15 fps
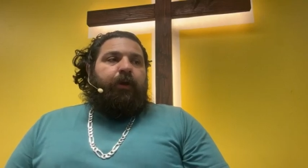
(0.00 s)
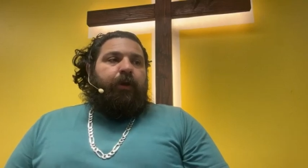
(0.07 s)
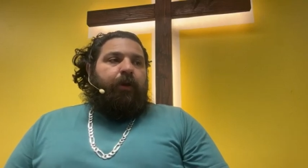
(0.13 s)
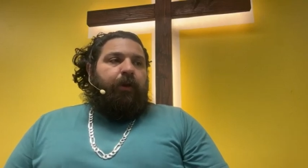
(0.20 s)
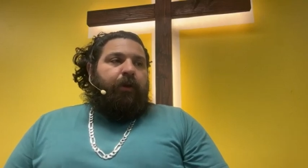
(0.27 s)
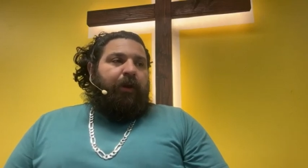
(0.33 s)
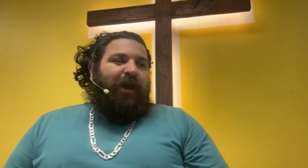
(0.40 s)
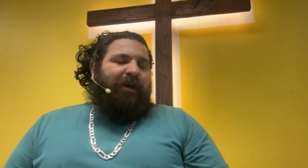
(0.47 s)
you
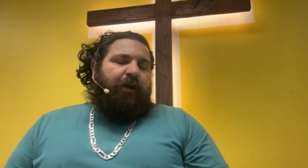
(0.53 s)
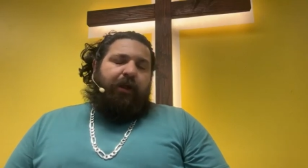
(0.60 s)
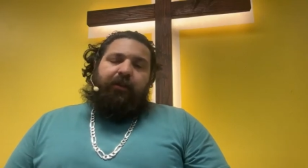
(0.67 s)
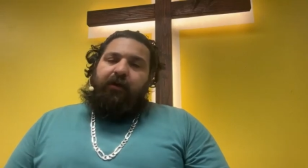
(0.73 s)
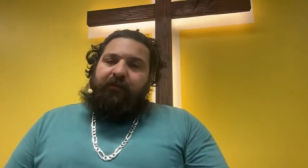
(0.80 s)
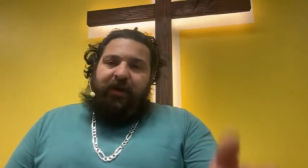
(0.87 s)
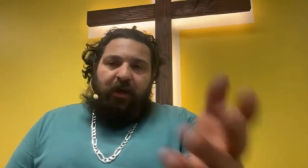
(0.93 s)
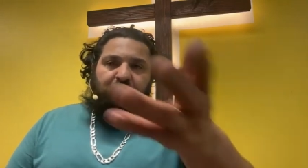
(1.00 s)
know, and I, I
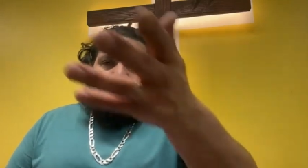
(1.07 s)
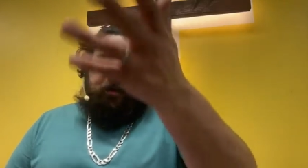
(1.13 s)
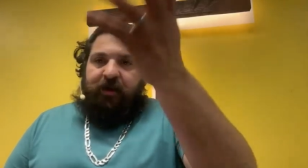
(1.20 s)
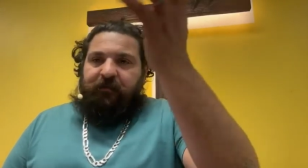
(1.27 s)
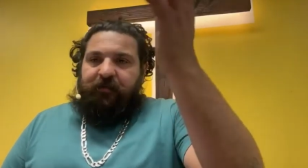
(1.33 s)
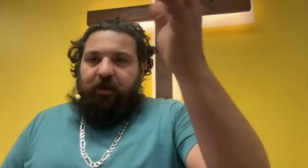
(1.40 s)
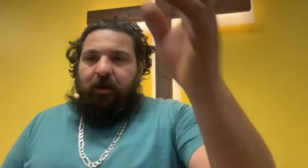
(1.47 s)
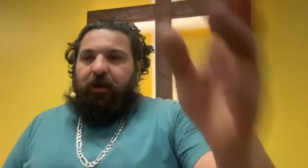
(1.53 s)
love
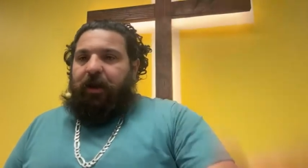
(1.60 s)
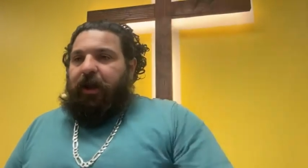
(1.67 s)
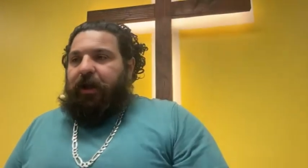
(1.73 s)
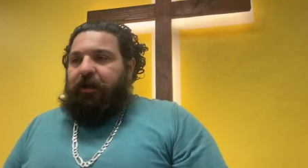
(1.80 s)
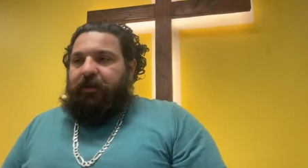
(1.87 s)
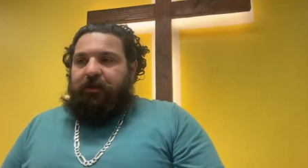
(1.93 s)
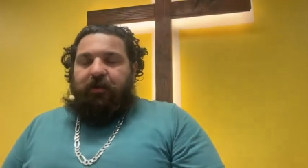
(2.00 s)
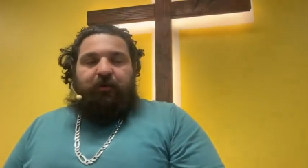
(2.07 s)
Calvary. If you're
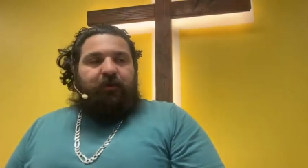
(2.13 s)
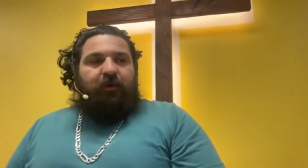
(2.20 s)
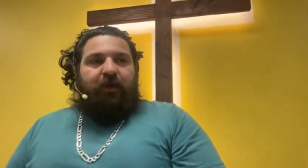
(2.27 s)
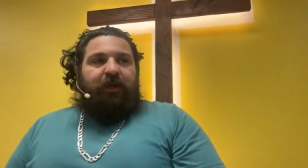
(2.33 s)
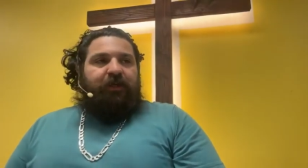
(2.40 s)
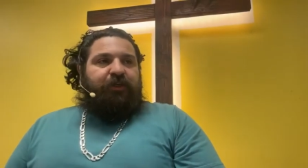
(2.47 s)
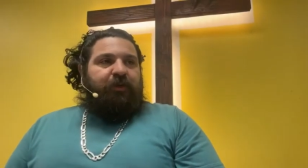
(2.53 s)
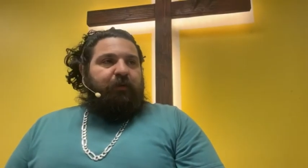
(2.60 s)
online, you know, don't
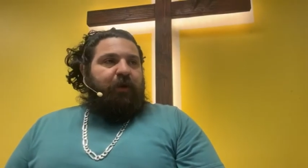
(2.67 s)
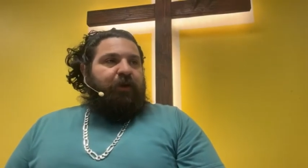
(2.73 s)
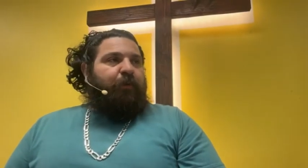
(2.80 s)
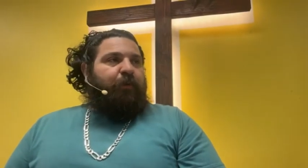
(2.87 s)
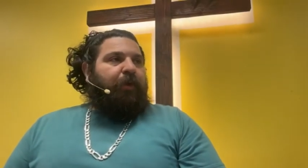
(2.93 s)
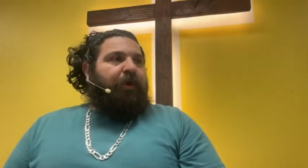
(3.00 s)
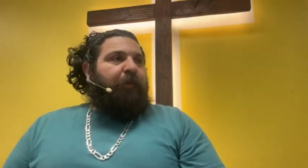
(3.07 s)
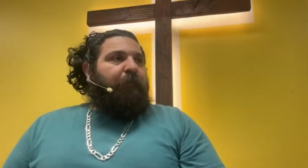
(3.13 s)
get your
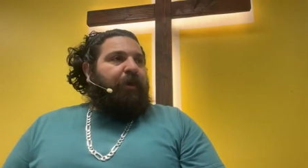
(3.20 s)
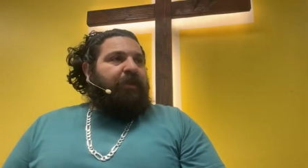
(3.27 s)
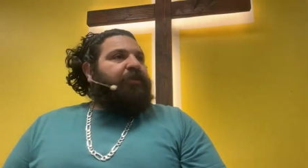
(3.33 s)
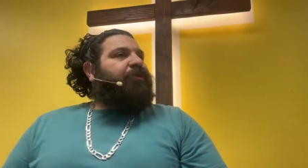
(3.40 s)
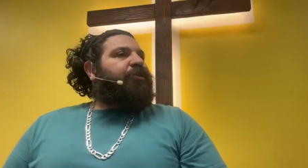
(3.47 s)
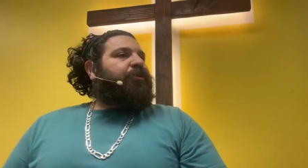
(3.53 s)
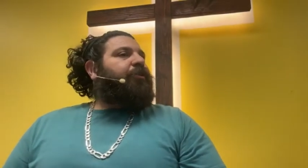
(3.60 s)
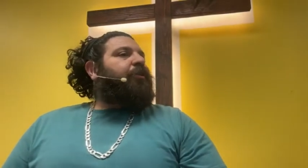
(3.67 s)
underwear in a
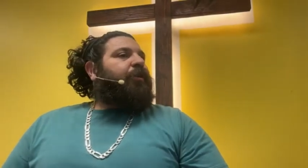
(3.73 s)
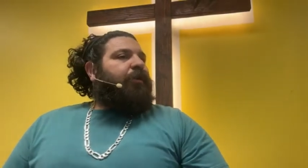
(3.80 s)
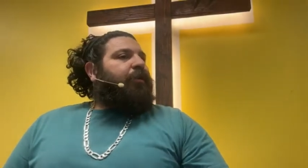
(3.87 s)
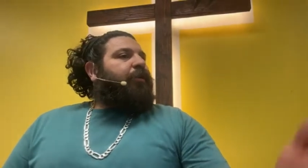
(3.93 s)
bunch.